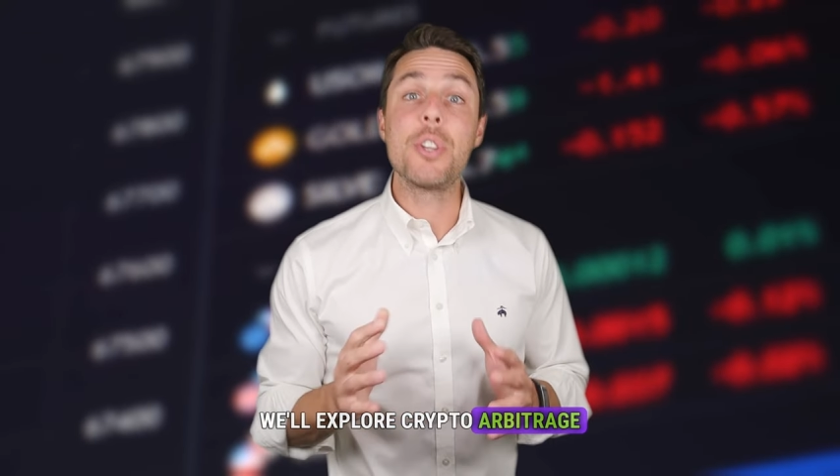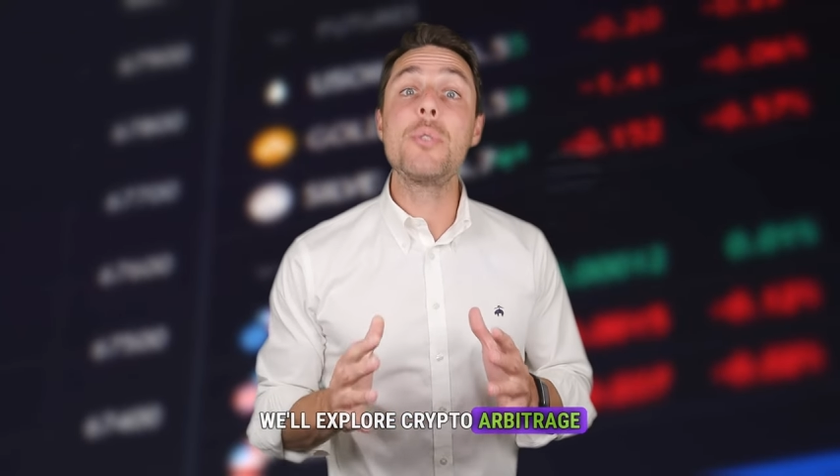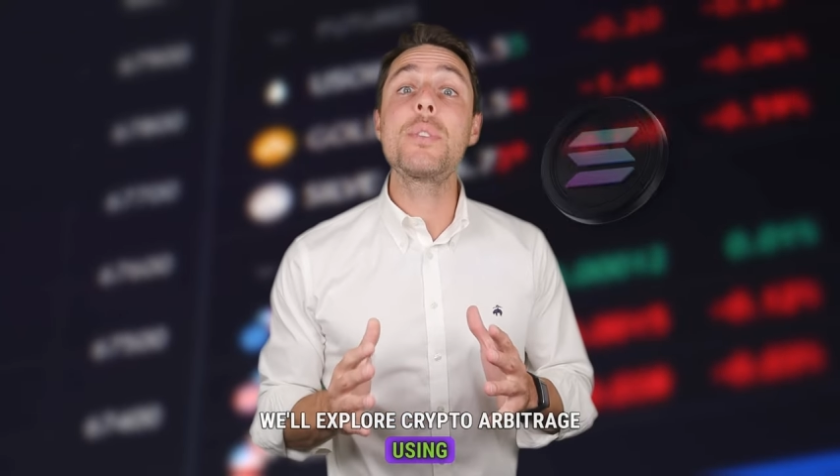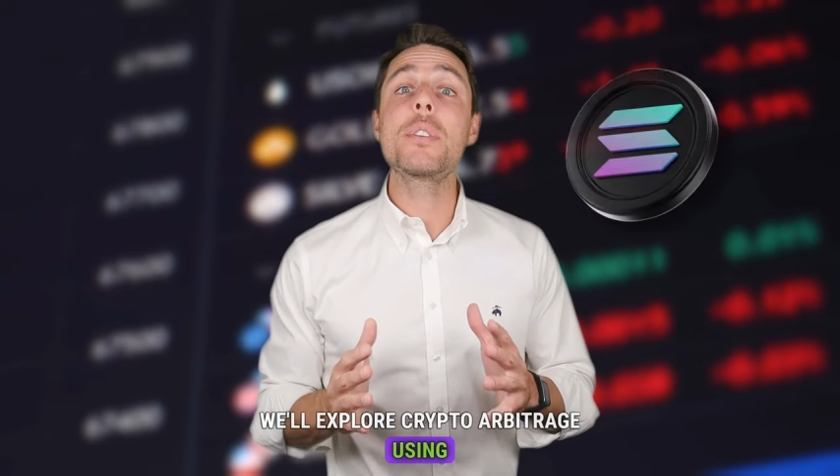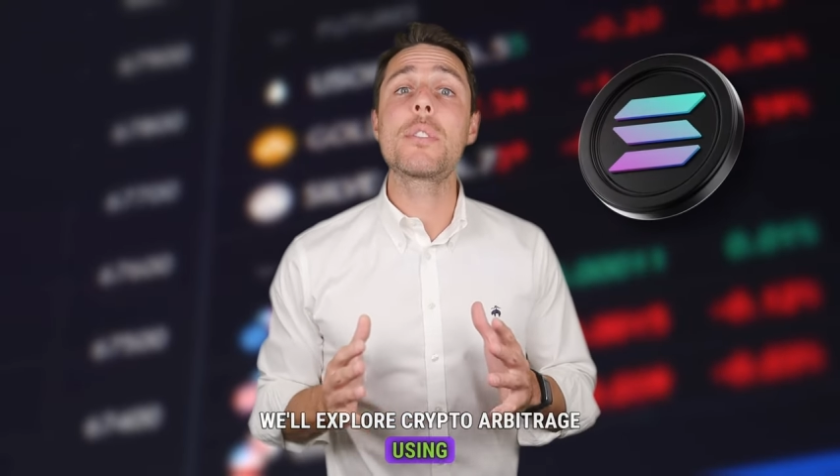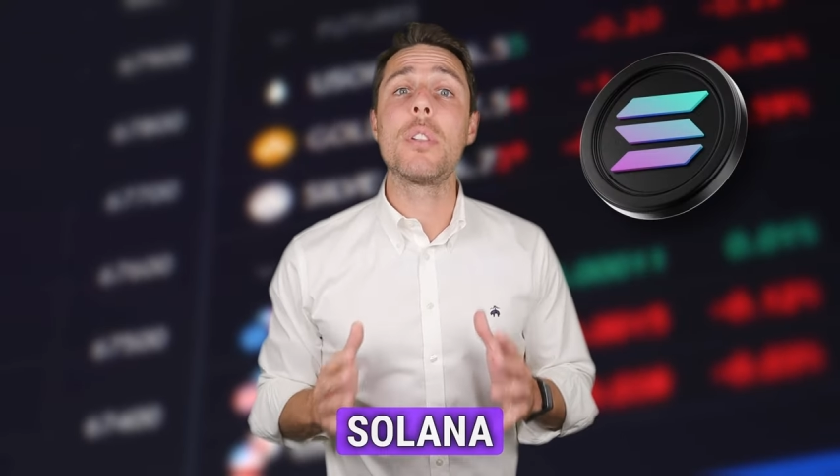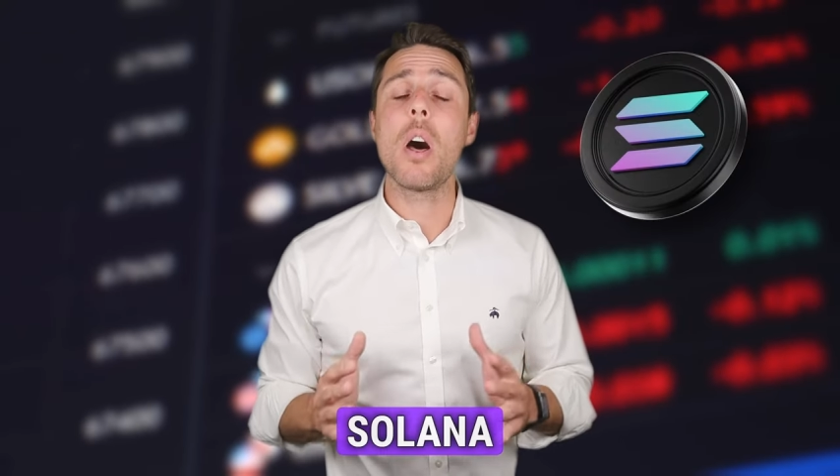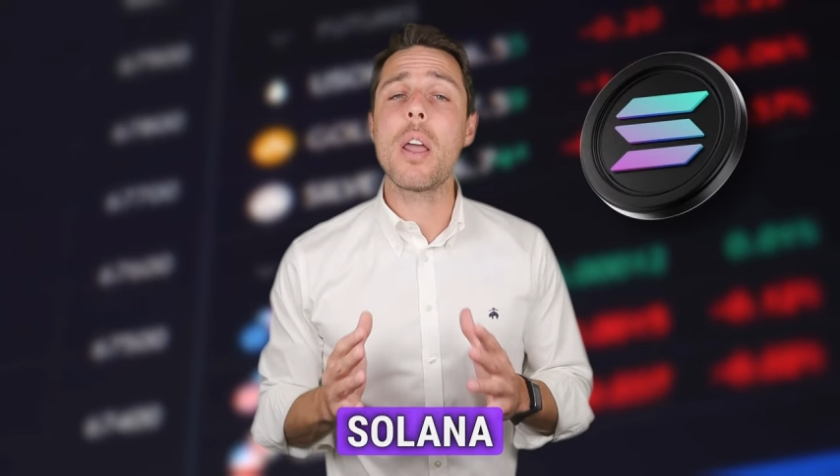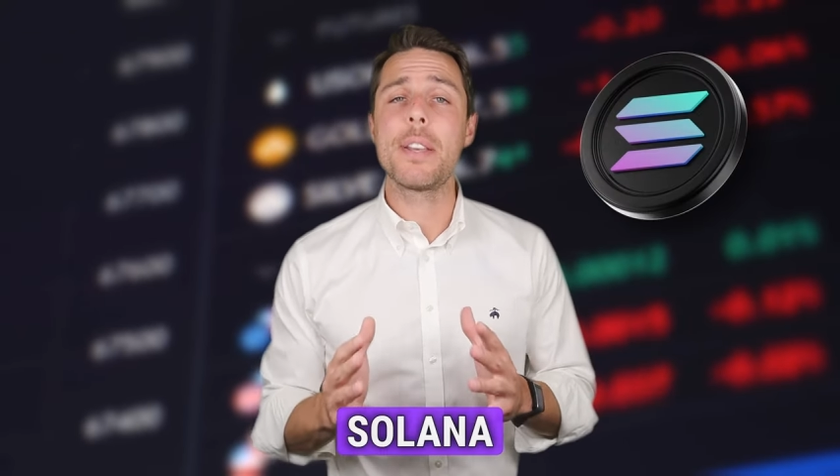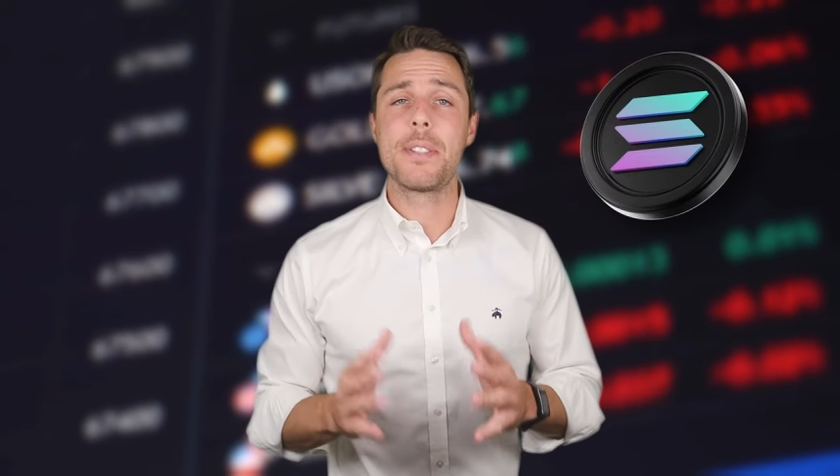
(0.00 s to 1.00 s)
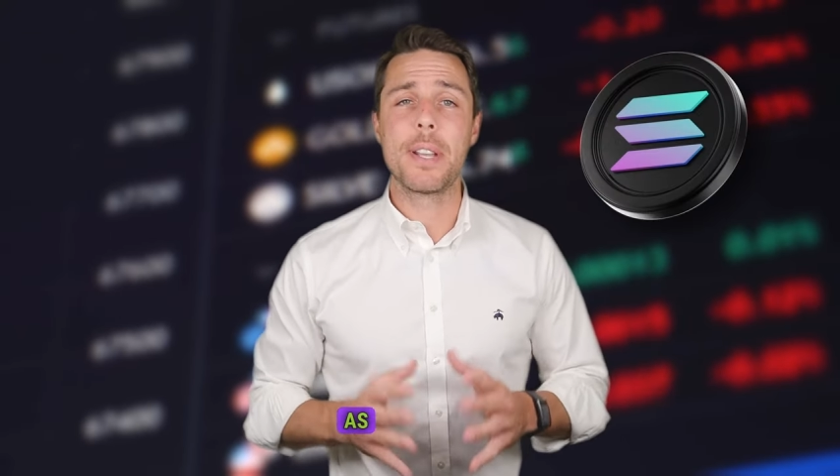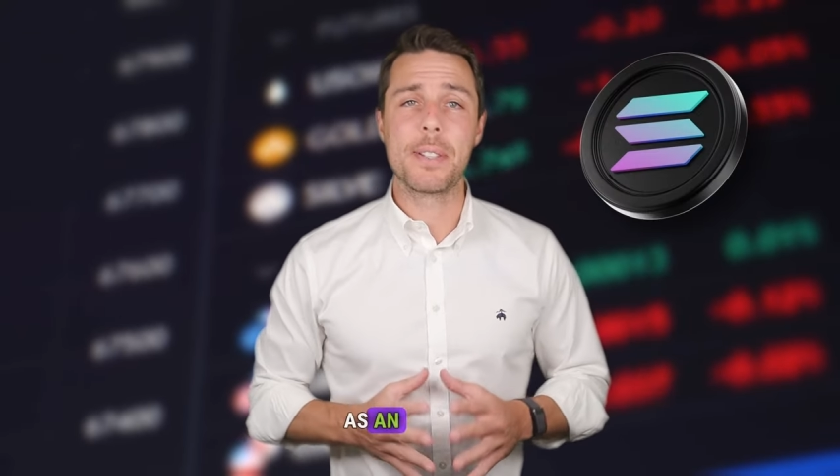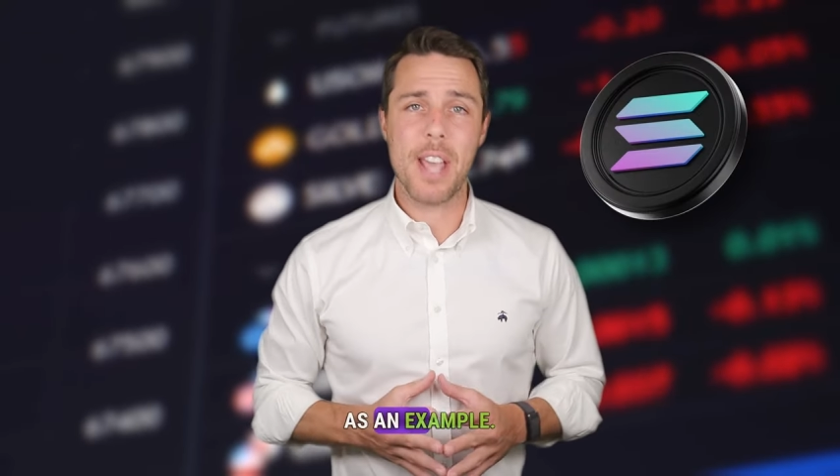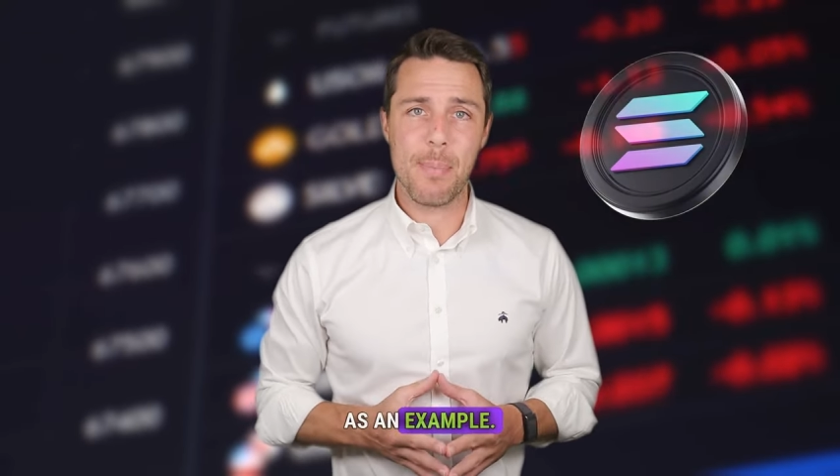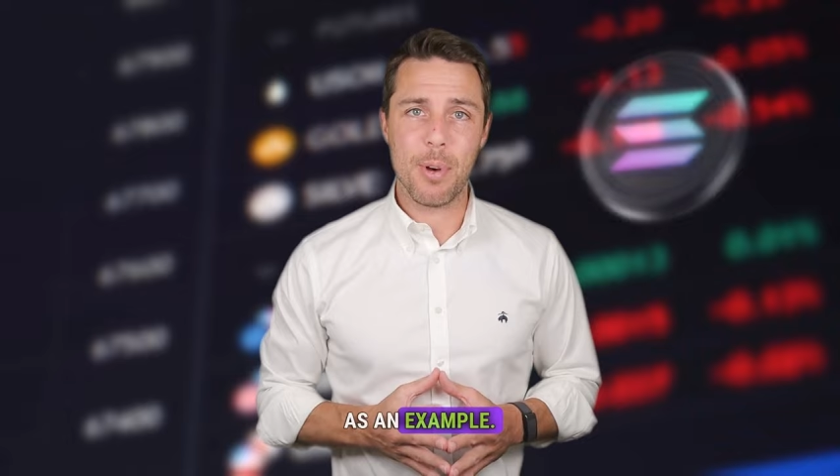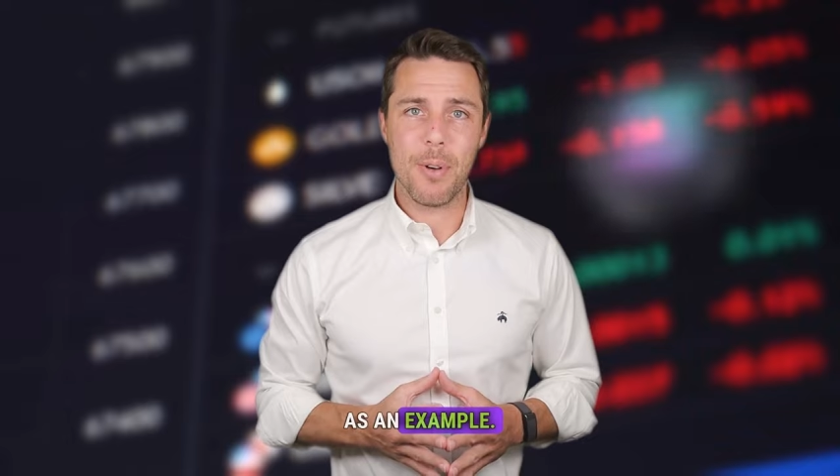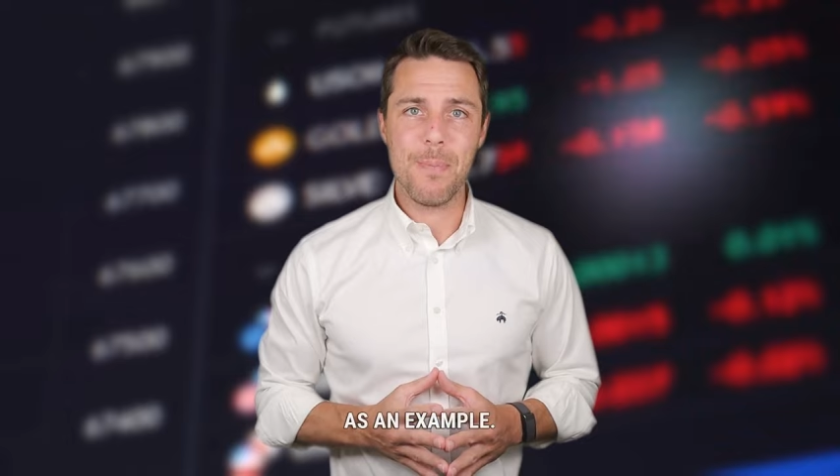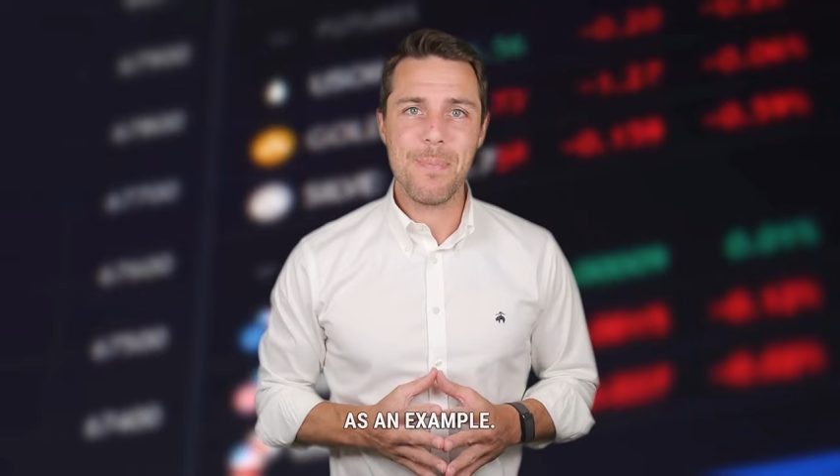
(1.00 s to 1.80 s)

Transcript: using Solana as an example,